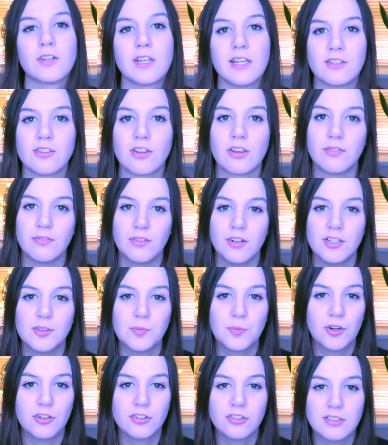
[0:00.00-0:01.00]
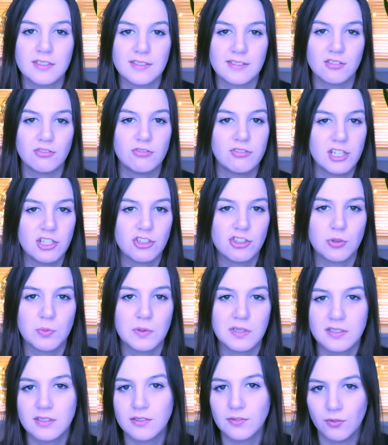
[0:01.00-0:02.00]
Okay, so the first product is the
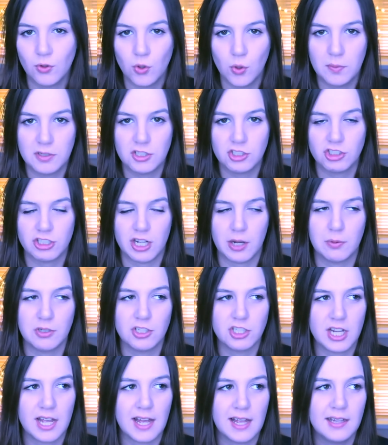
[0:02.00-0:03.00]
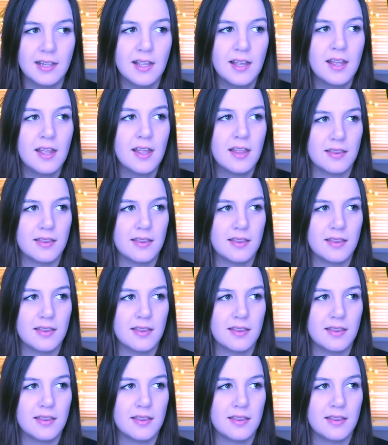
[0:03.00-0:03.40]
Rituals Foam and Shower Gel.